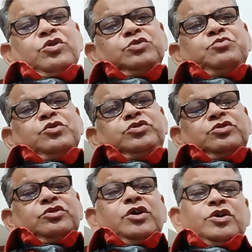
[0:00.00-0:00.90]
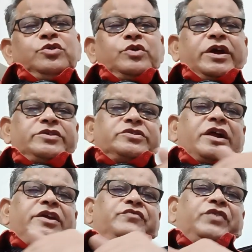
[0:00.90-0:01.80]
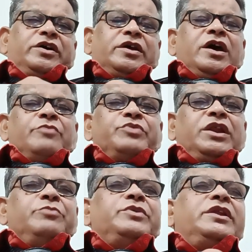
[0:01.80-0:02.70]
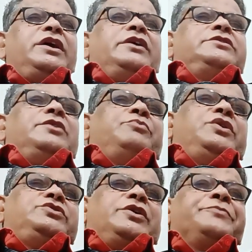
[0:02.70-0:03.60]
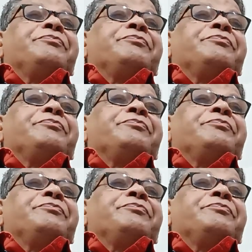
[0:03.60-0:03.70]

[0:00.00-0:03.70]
books you can study for preliminary examination.